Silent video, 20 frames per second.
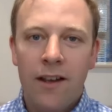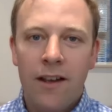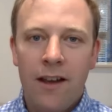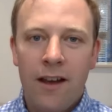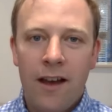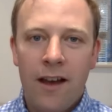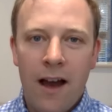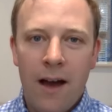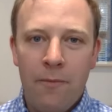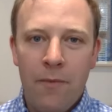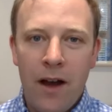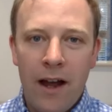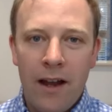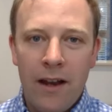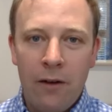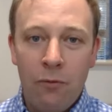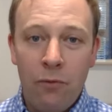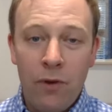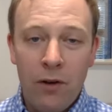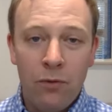Um, and then
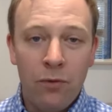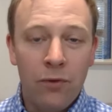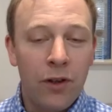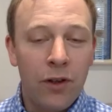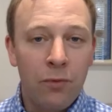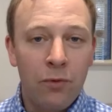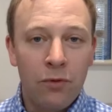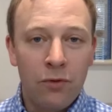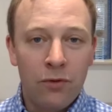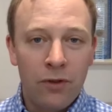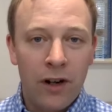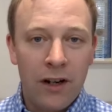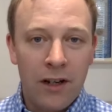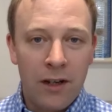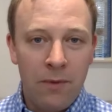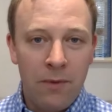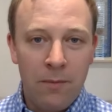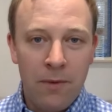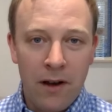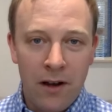we also will try to be
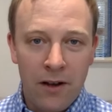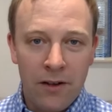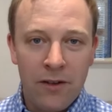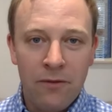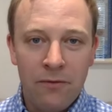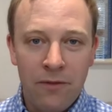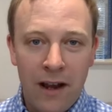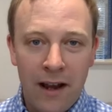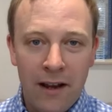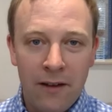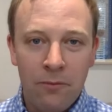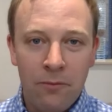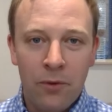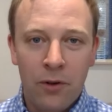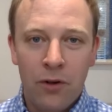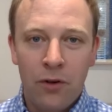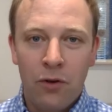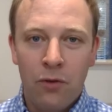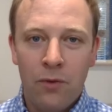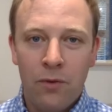part of that
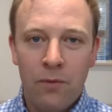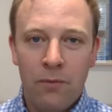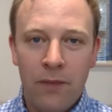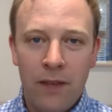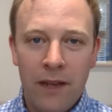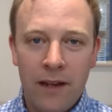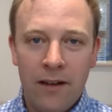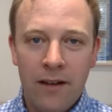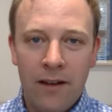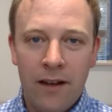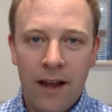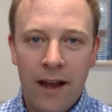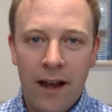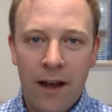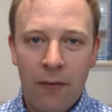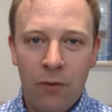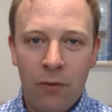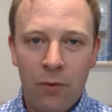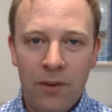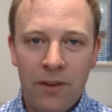procurement bid uh, and
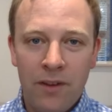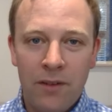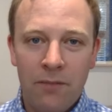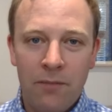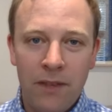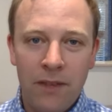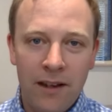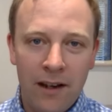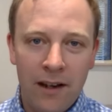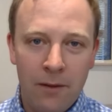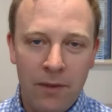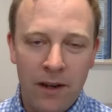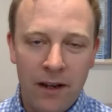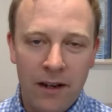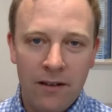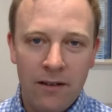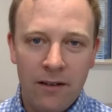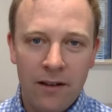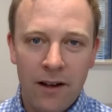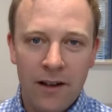we'll be submitting a
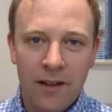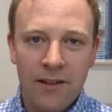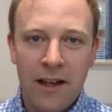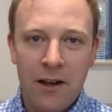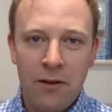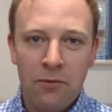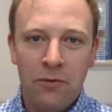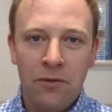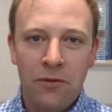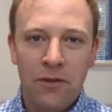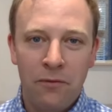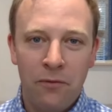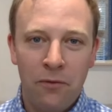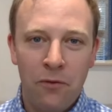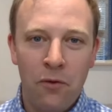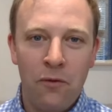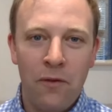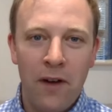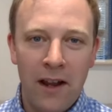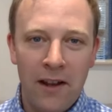bid ourselves
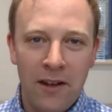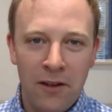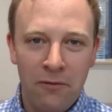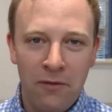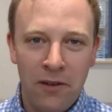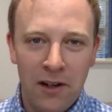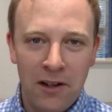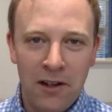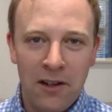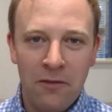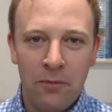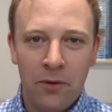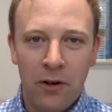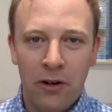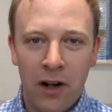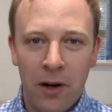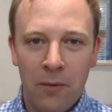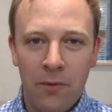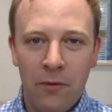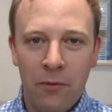for that definitive
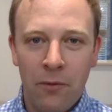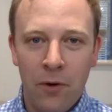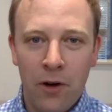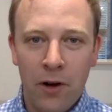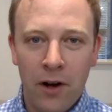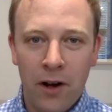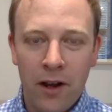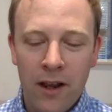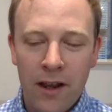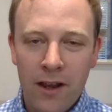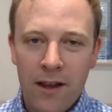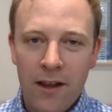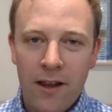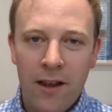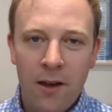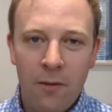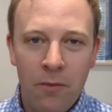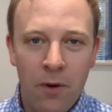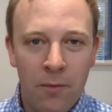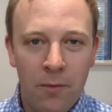programme of work.
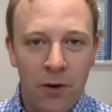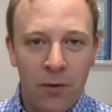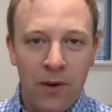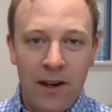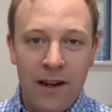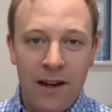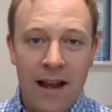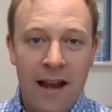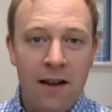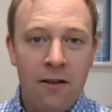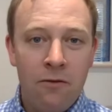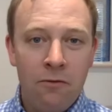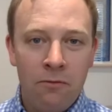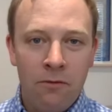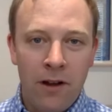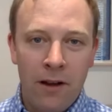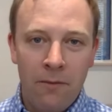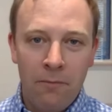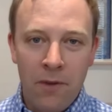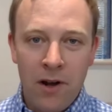But between now
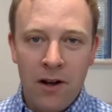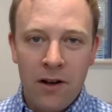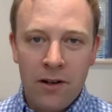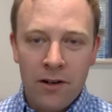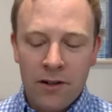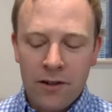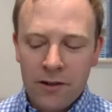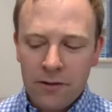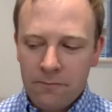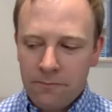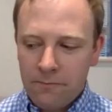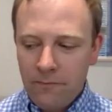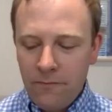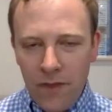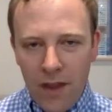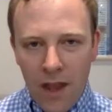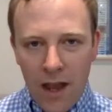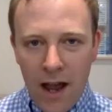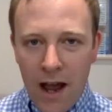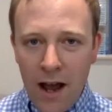and March,
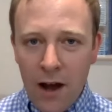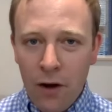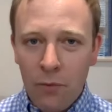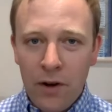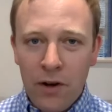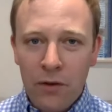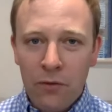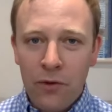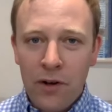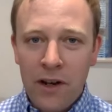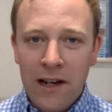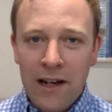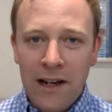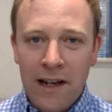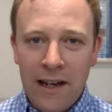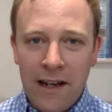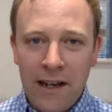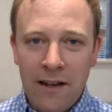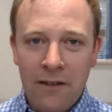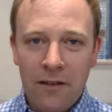uh, we're
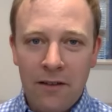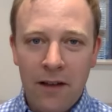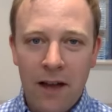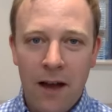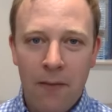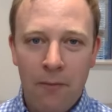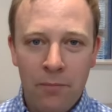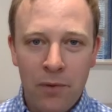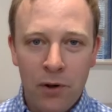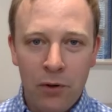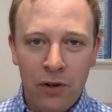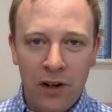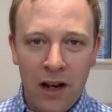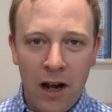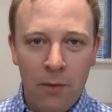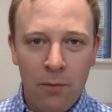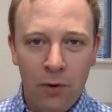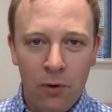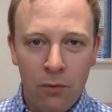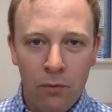really um, building
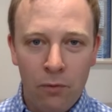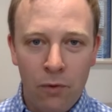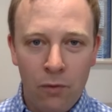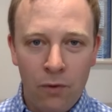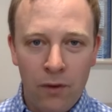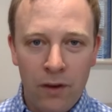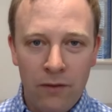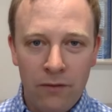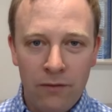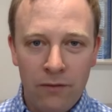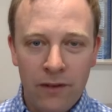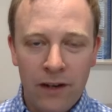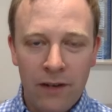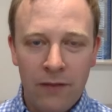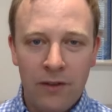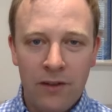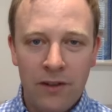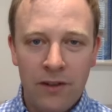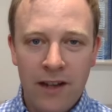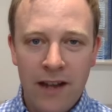up on what we've
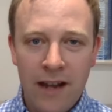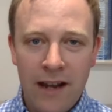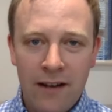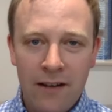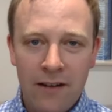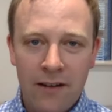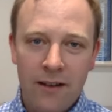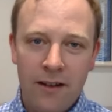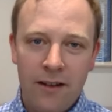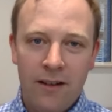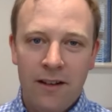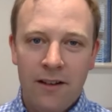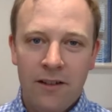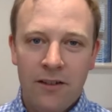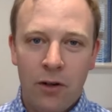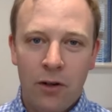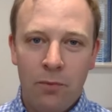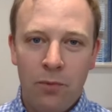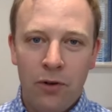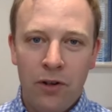delivered to date.
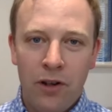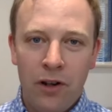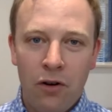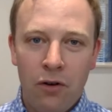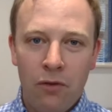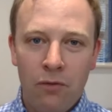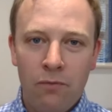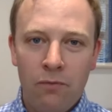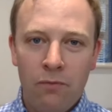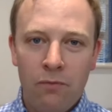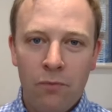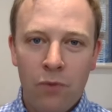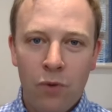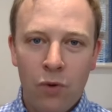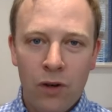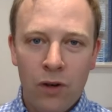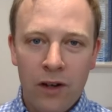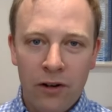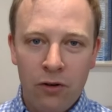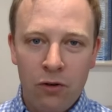So, putting on more
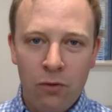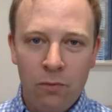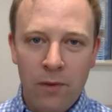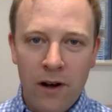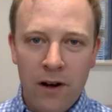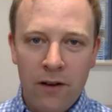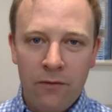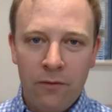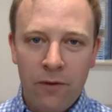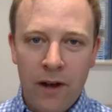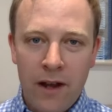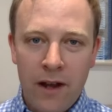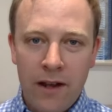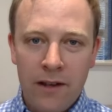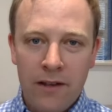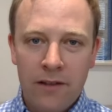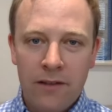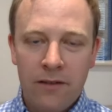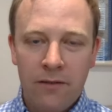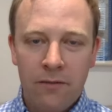clinical
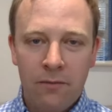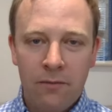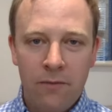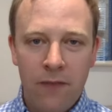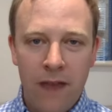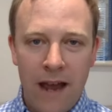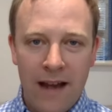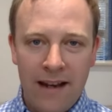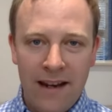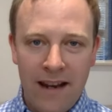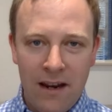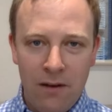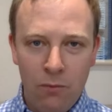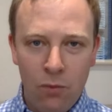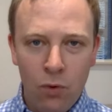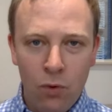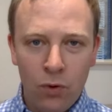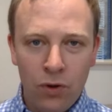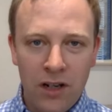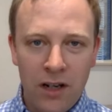pathways, adding in
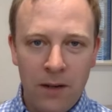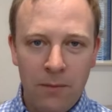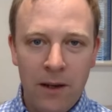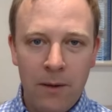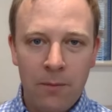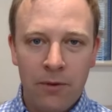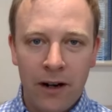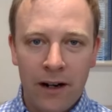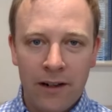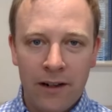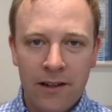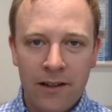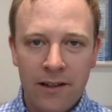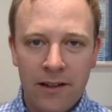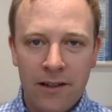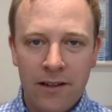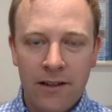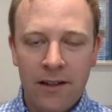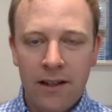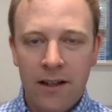more GP
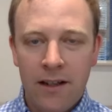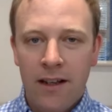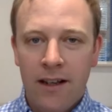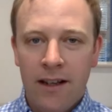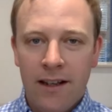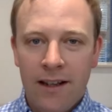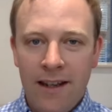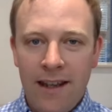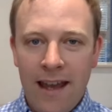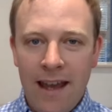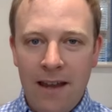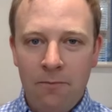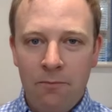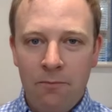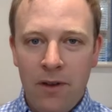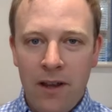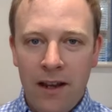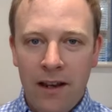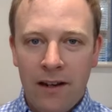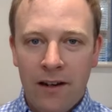practices, the aim
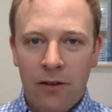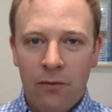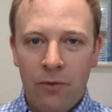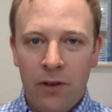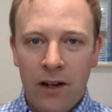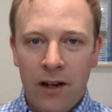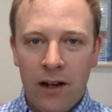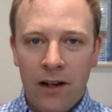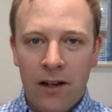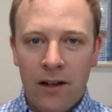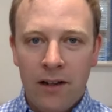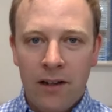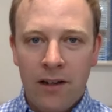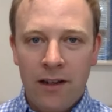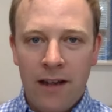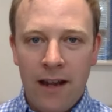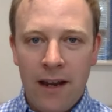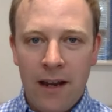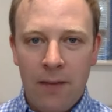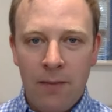being that we're going to
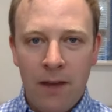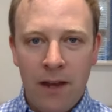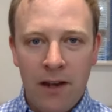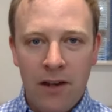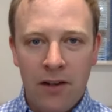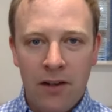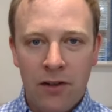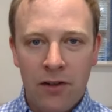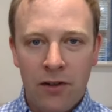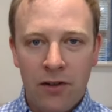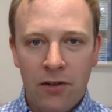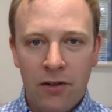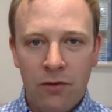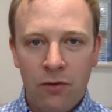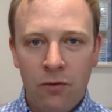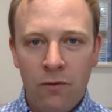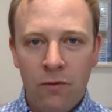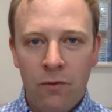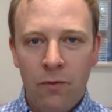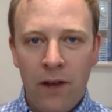take patients
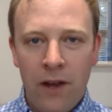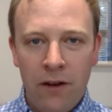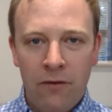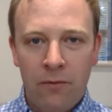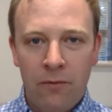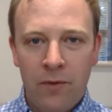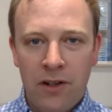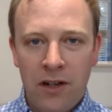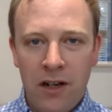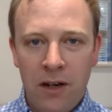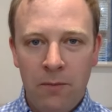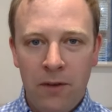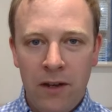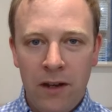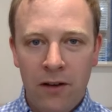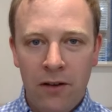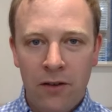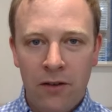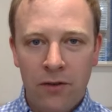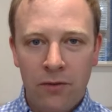all the way from a
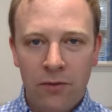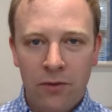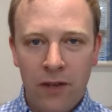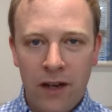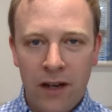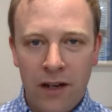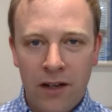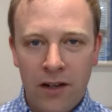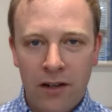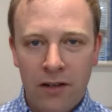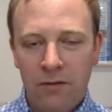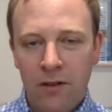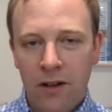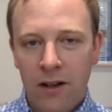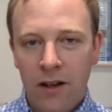GP consultation